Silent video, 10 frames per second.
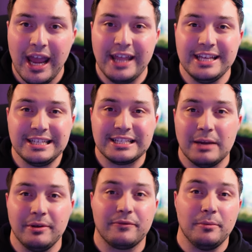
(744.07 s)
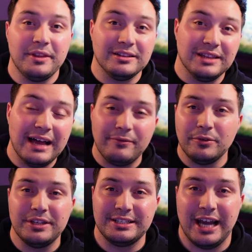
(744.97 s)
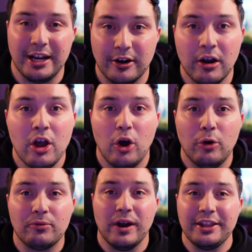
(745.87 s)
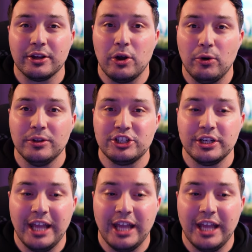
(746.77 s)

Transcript: and this is coming from the level designer over at the Coalition